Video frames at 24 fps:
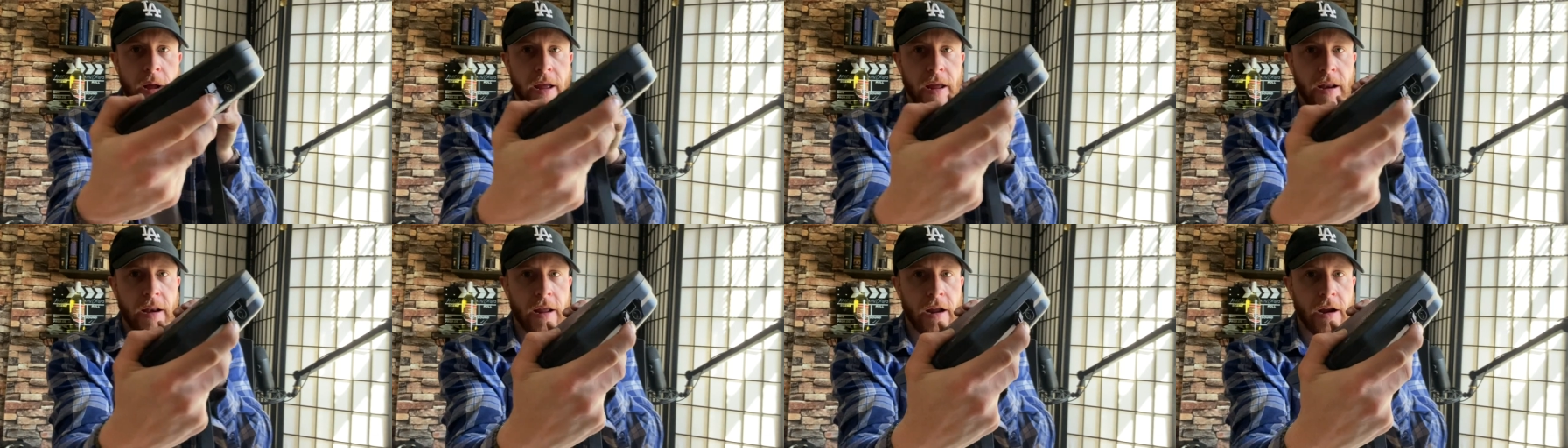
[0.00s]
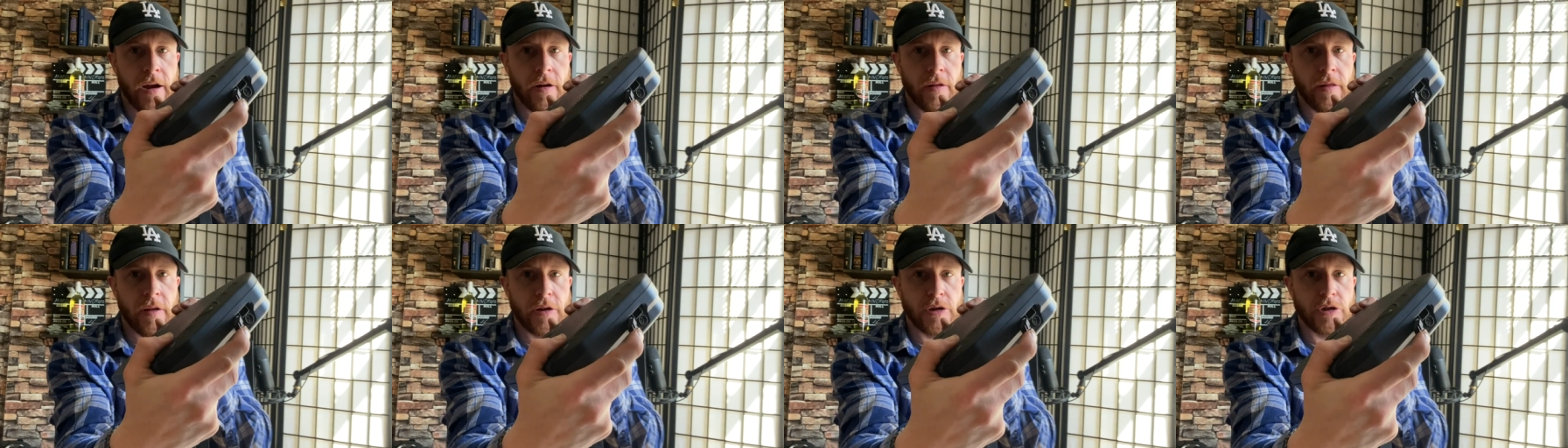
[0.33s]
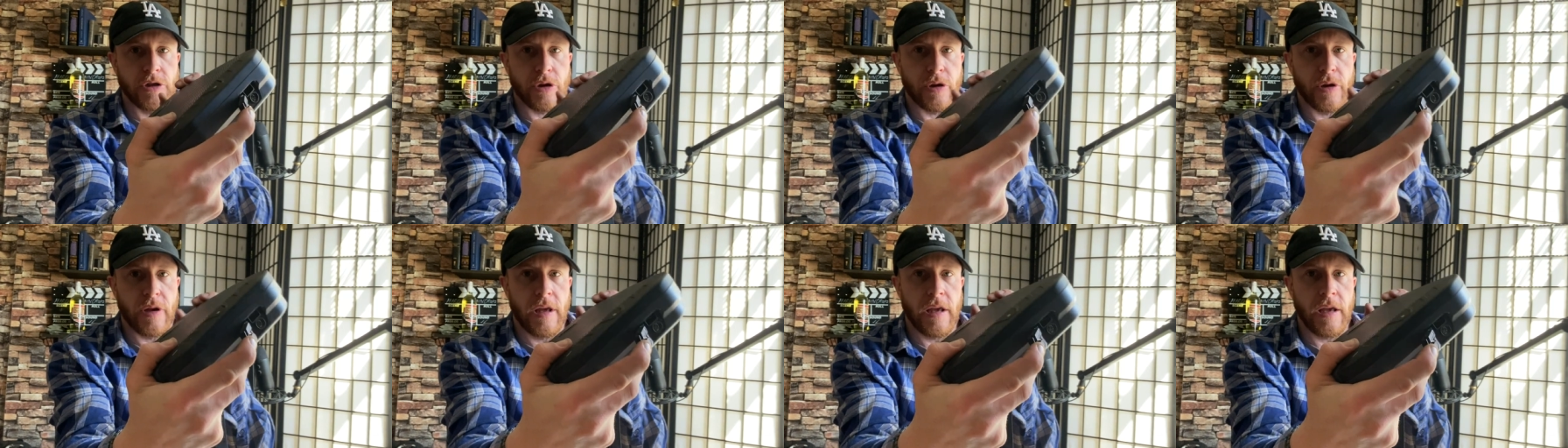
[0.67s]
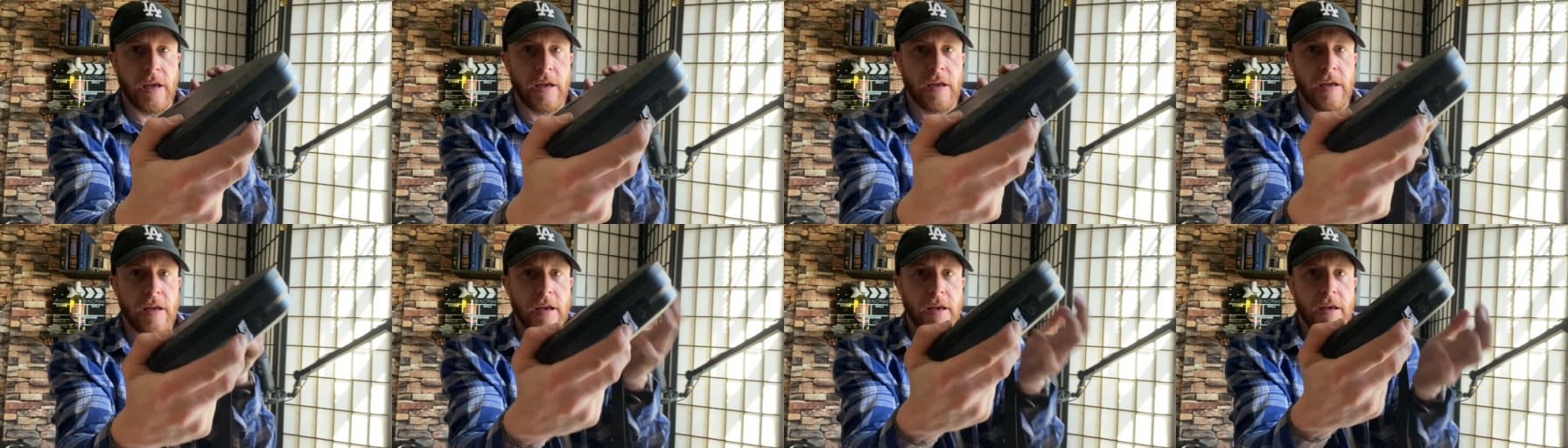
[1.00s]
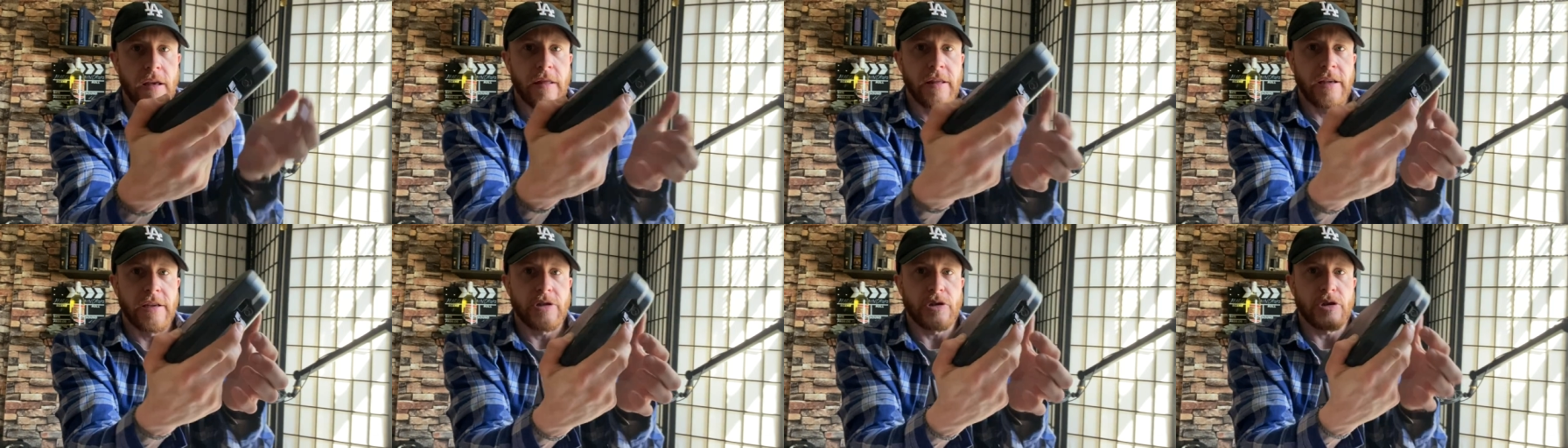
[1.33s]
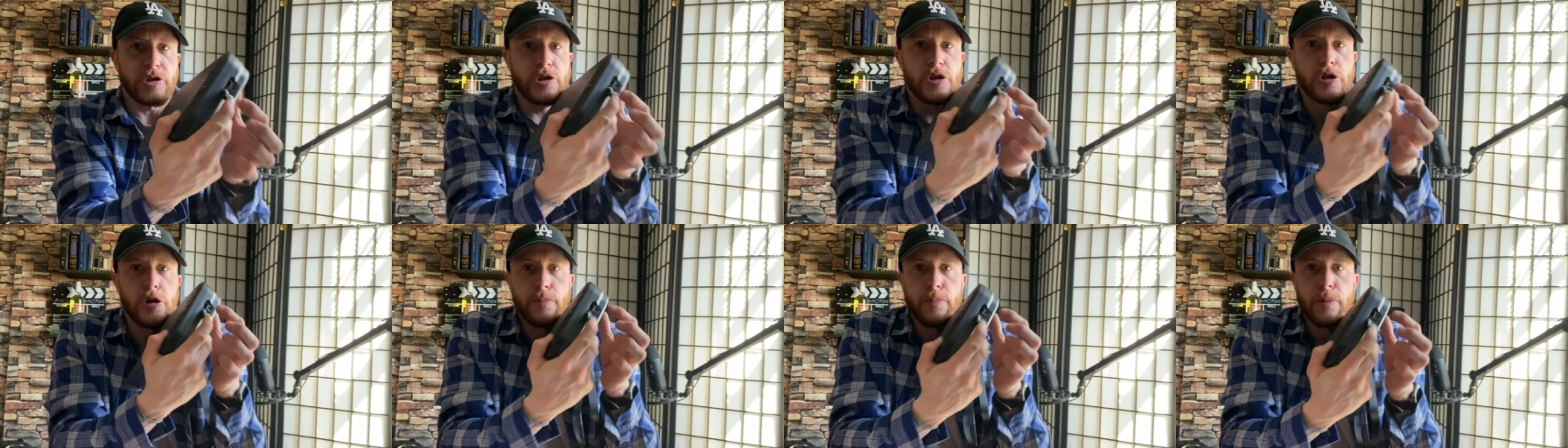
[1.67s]
in there. There's your key. These are
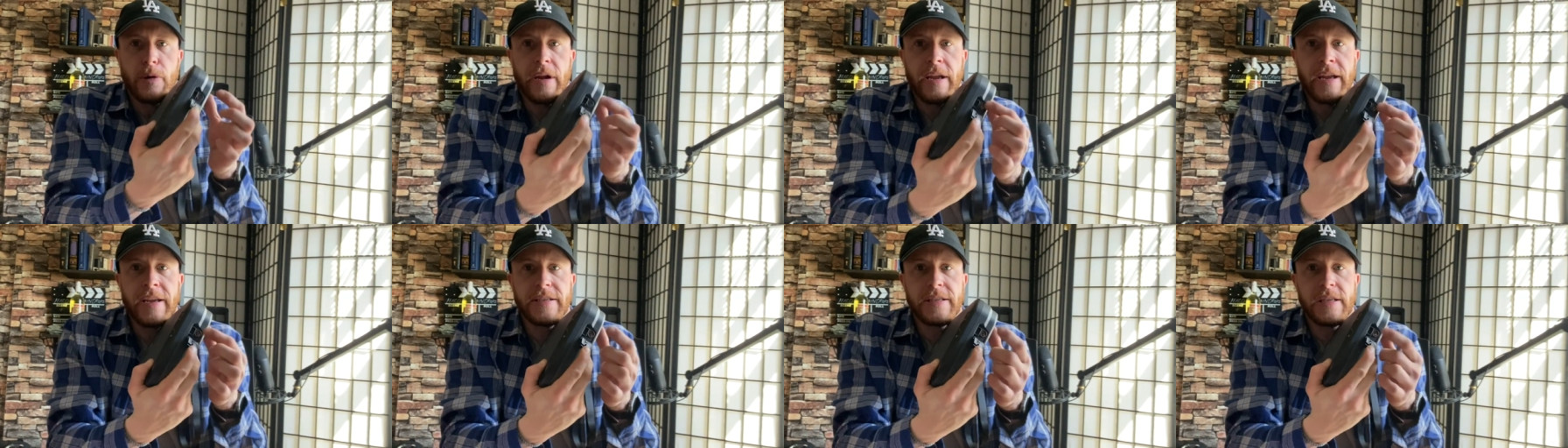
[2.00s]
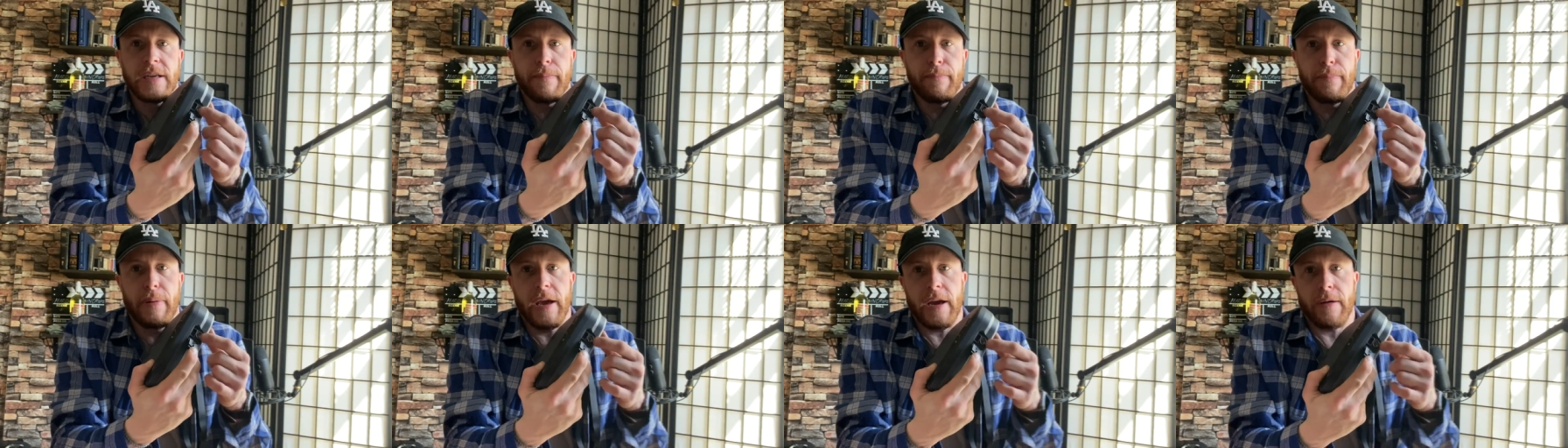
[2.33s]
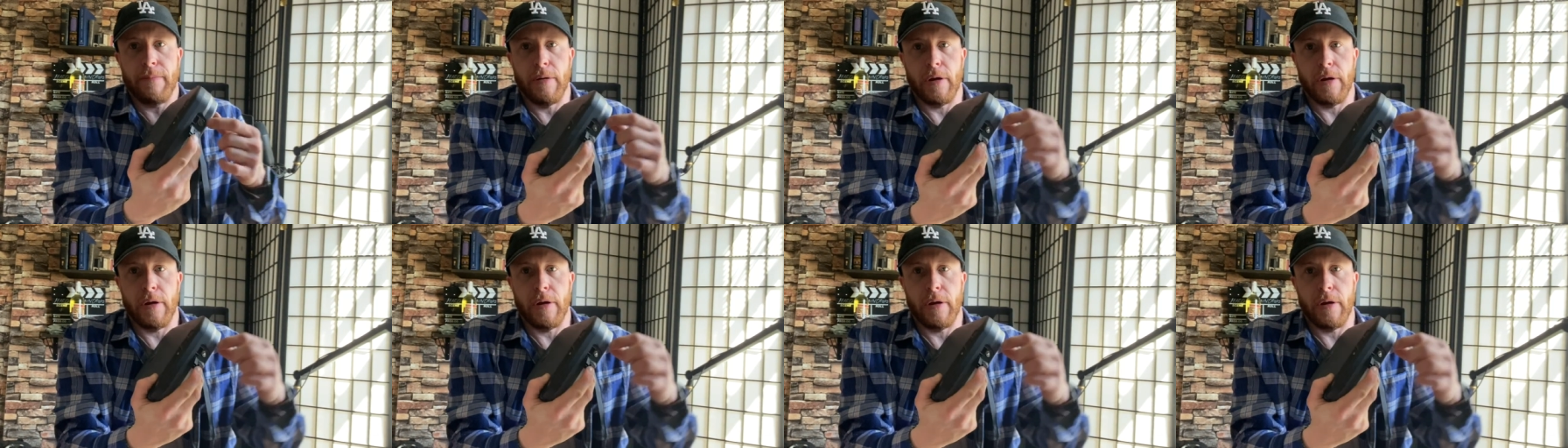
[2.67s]
super easy to pick,